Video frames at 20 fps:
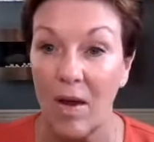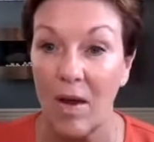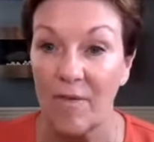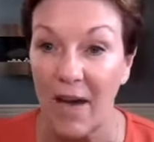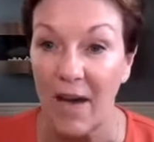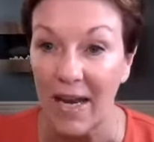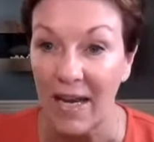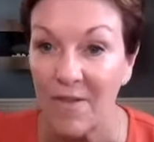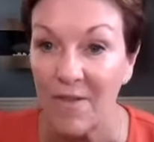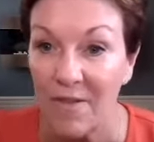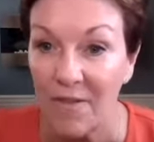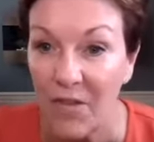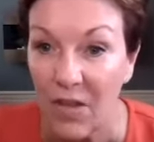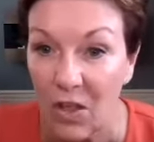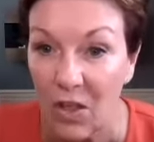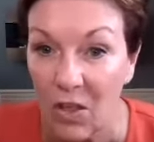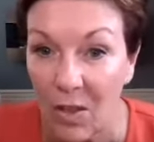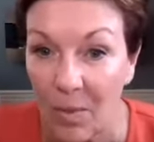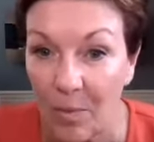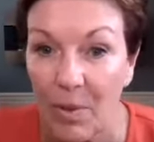if I didn't
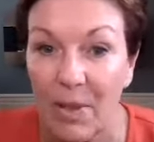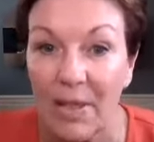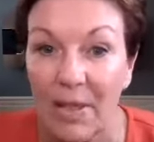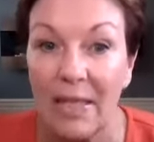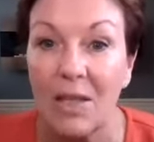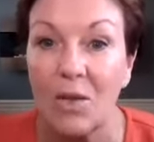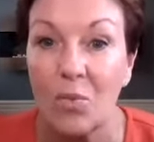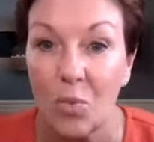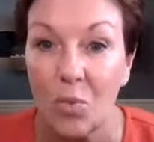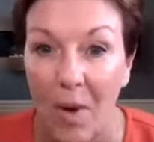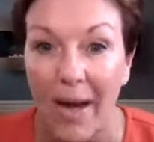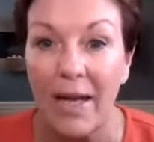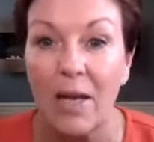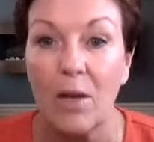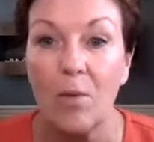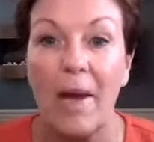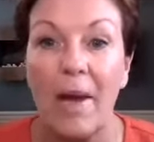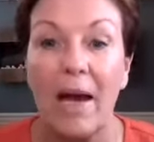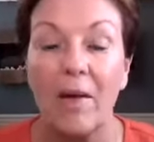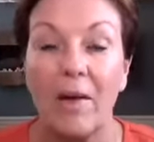feel completely
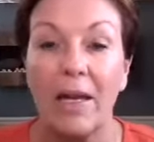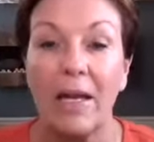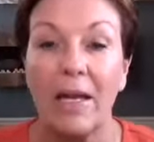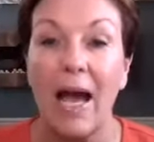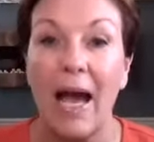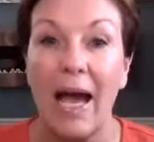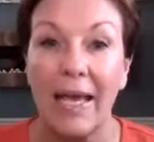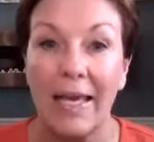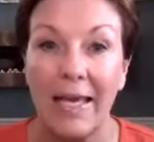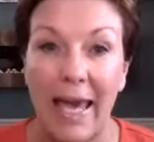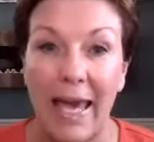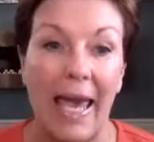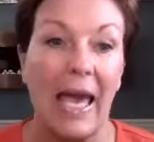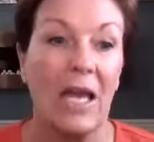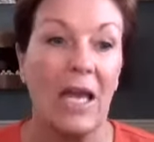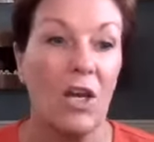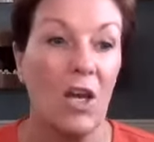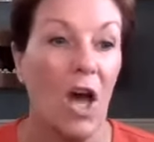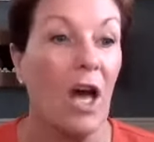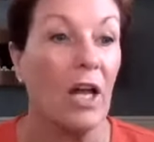right about it, I
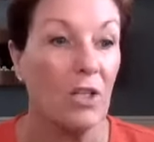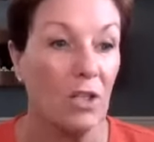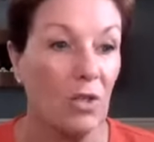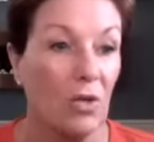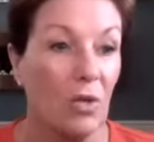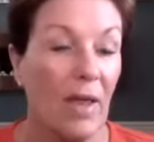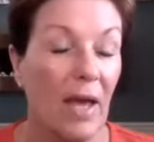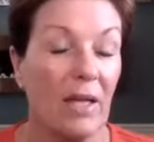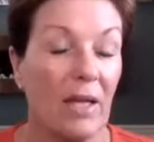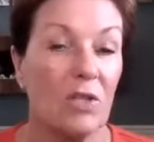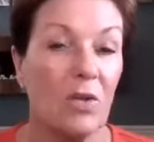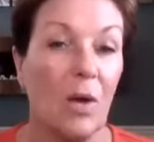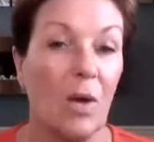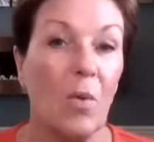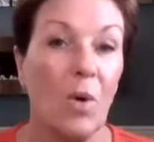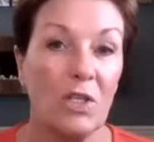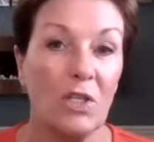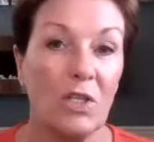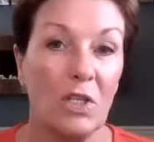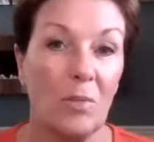cannot do that. So I
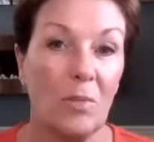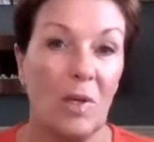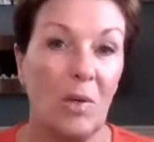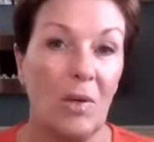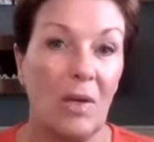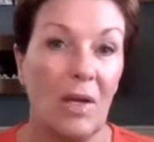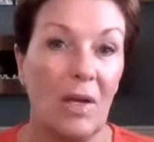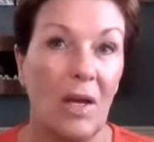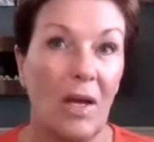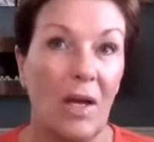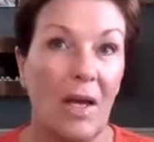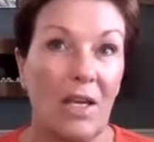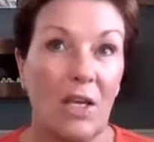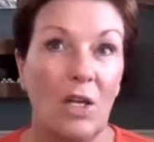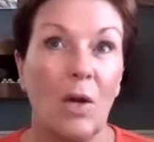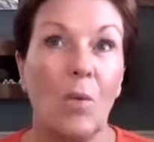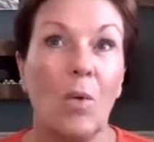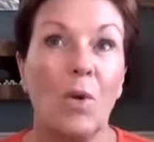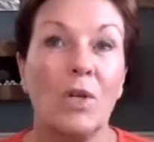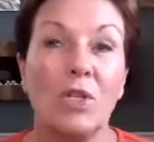want you to be
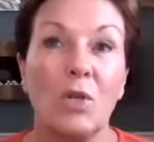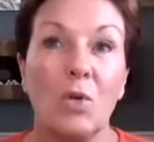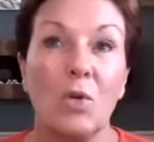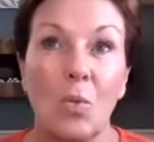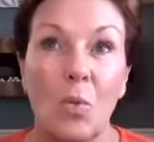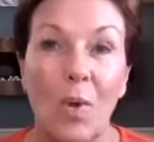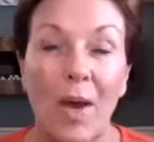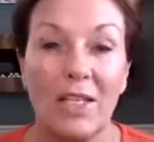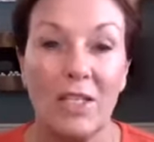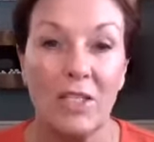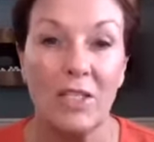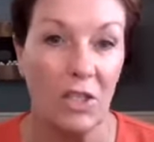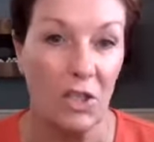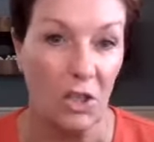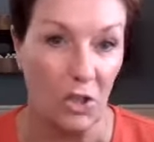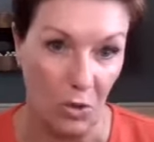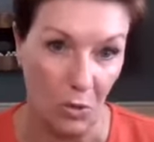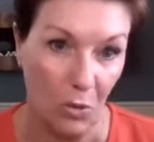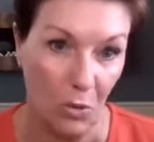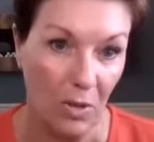you know, I want you to rest
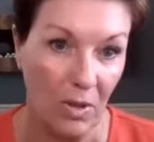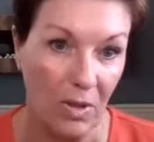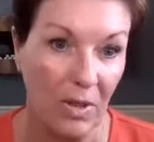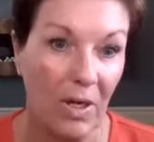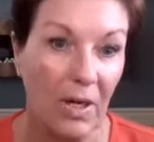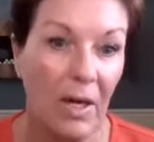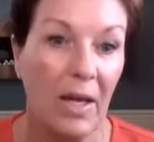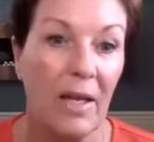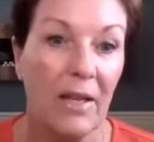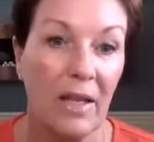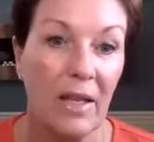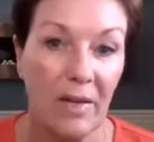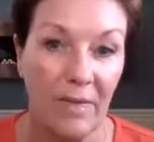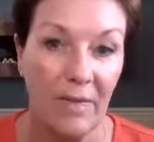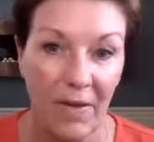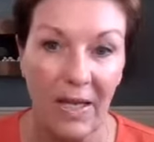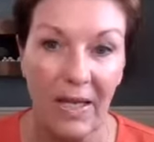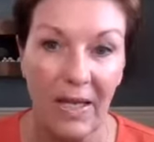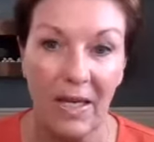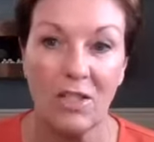assured that
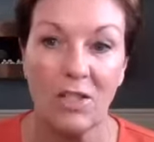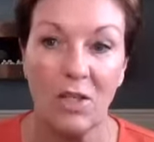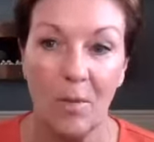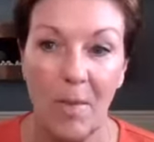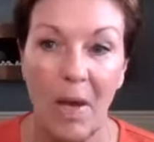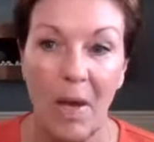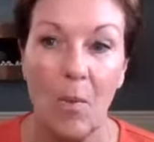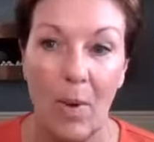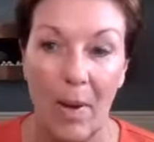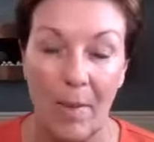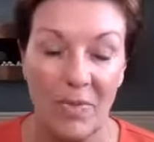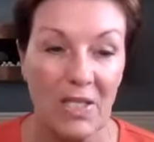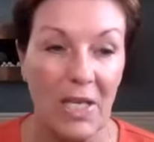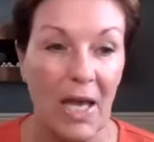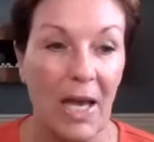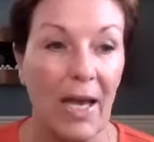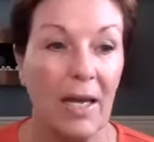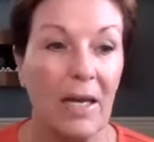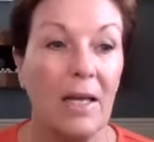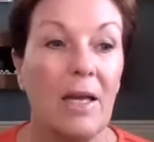if it is on my
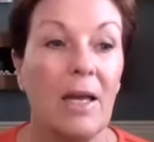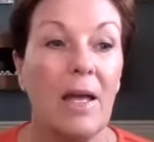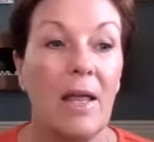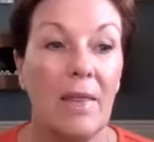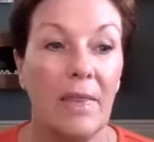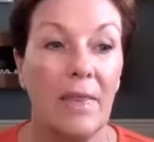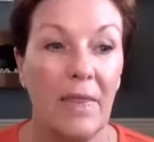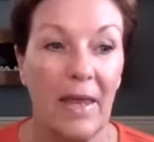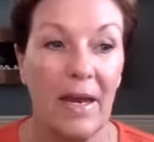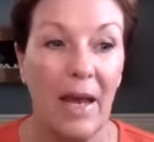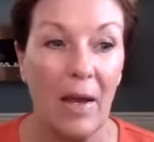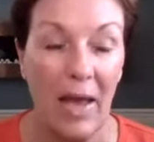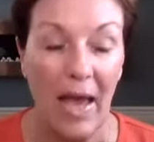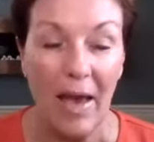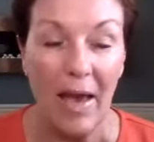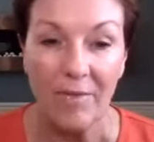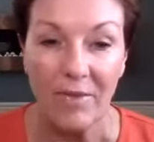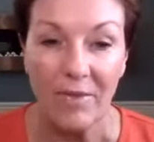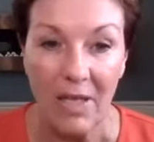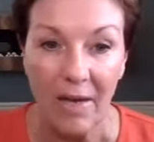website, then I
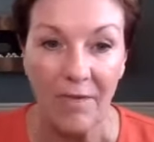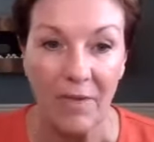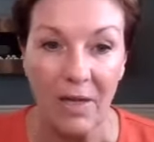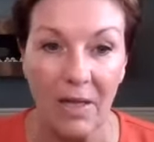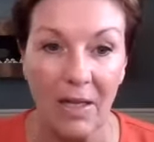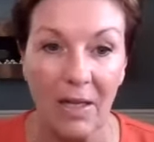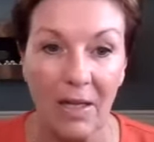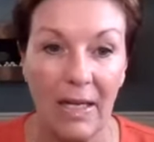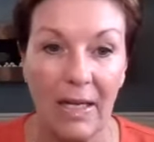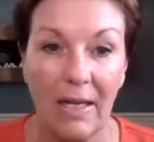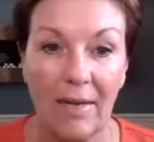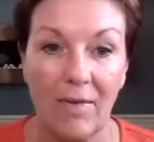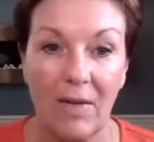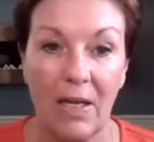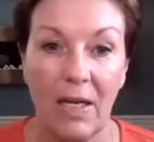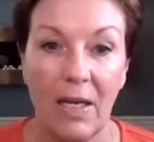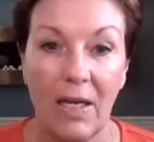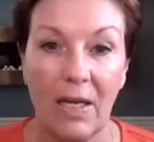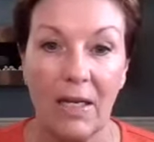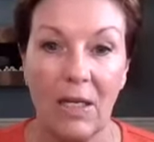have definitely
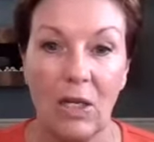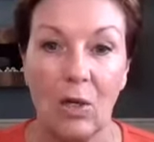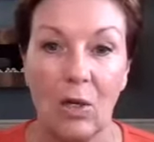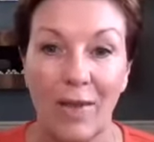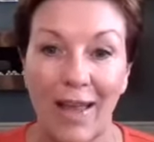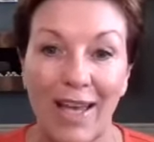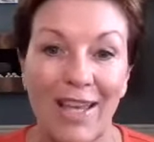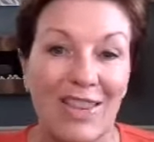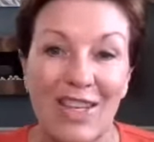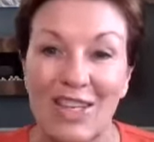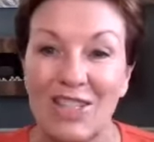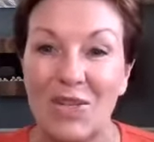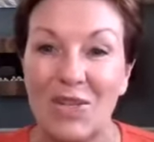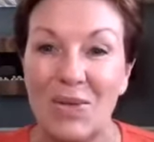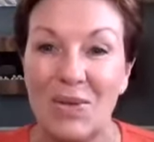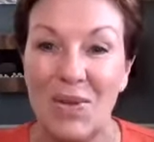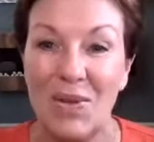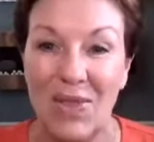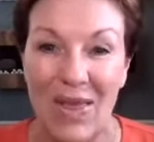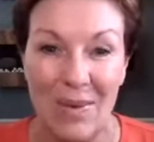given it, you know, like the
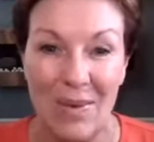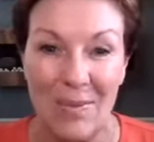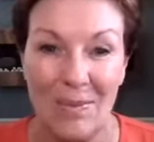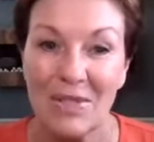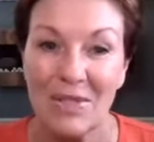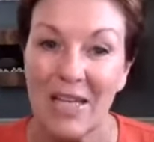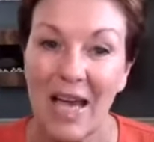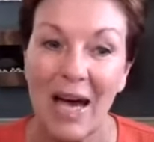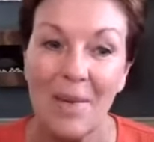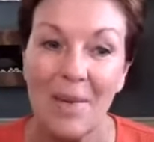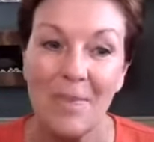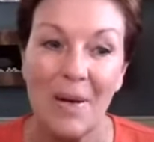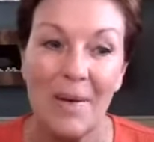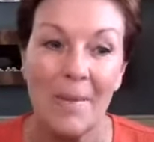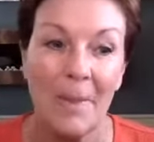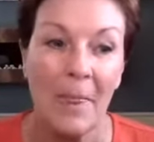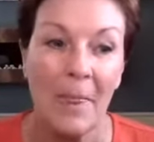two thumbs up.